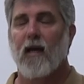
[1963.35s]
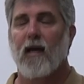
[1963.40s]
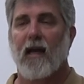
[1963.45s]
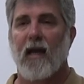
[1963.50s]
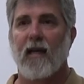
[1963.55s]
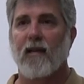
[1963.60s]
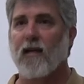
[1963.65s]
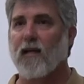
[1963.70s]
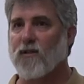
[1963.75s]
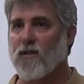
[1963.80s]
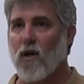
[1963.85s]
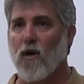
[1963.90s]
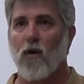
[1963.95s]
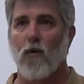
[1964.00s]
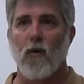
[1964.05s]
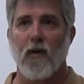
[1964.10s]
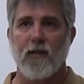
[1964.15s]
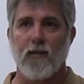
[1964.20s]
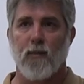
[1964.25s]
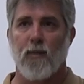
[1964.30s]
and that's
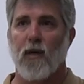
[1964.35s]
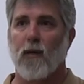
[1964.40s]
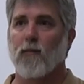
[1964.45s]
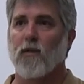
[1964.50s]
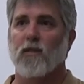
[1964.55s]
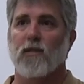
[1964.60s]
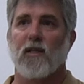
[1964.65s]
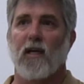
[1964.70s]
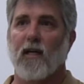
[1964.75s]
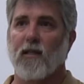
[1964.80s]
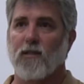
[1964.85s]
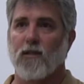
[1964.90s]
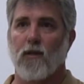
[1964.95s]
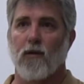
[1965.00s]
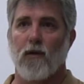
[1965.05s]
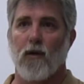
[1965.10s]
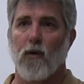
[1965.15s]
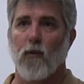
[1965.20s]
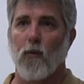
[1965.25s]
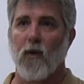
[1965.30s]
always publicized
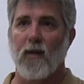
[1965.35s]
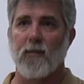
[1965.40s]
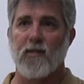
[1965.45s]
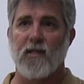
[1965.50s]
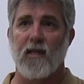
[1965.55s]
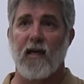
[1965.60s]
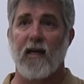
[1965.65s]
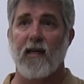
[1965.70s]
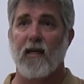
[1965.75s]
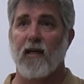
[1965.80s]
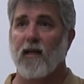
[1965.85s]
on our website.